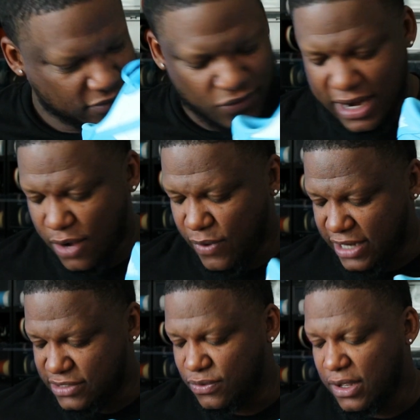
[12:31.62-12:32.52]
What did I
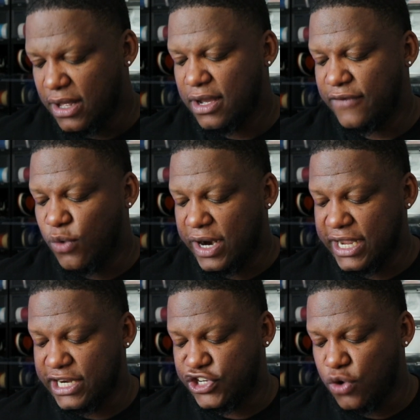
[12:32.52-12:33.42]
wear it to? If you wanna
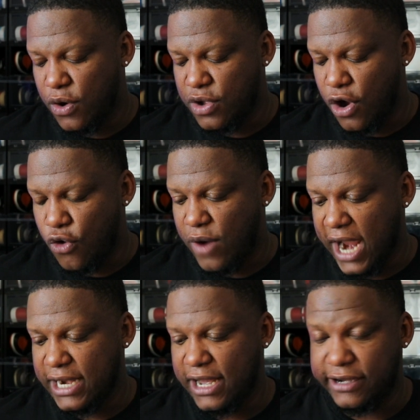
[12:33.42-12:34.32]
get this shoe on GOAT
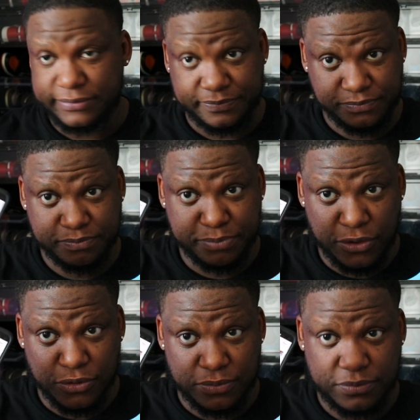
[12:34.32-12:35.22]
right now,
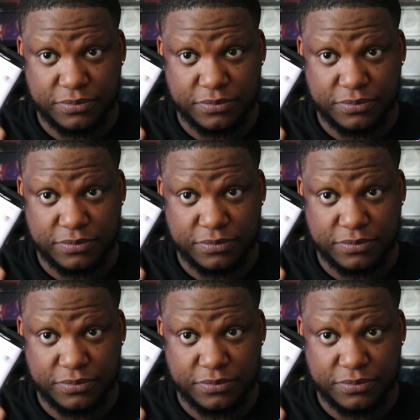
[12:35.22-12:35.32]
boom,